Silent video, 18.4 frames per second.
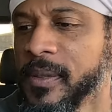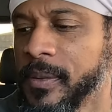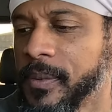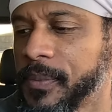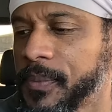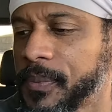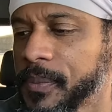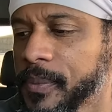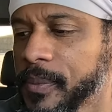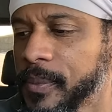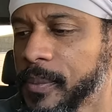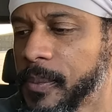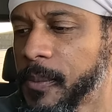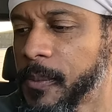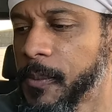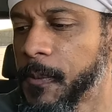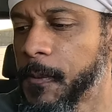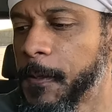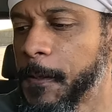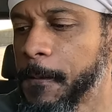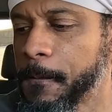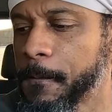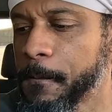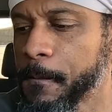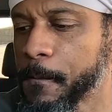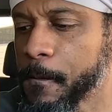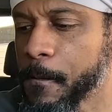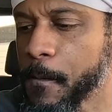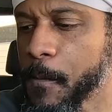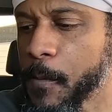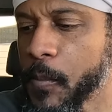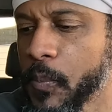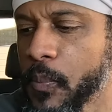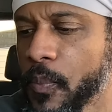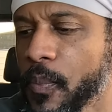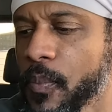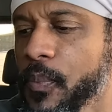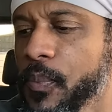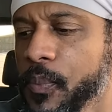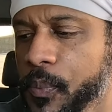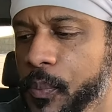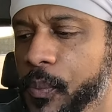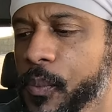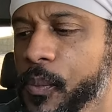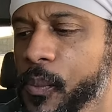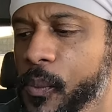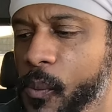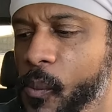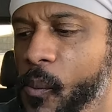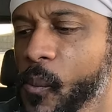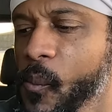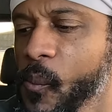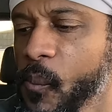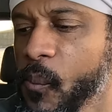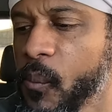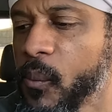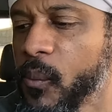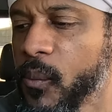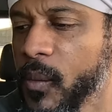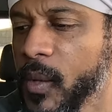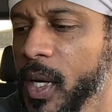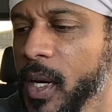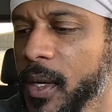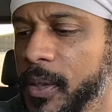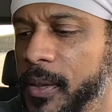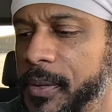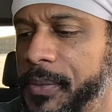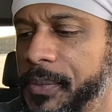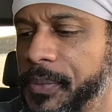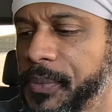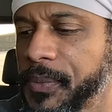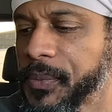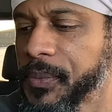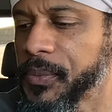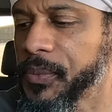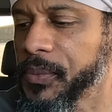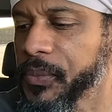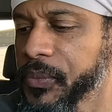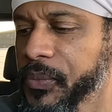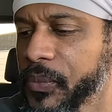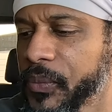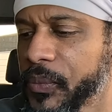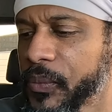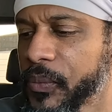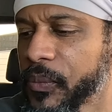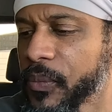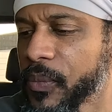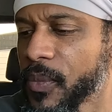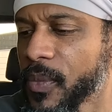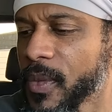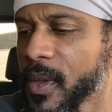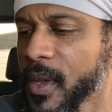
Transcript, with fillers: So it's nice and like moist. Really, really nice. Really, just beautifully done.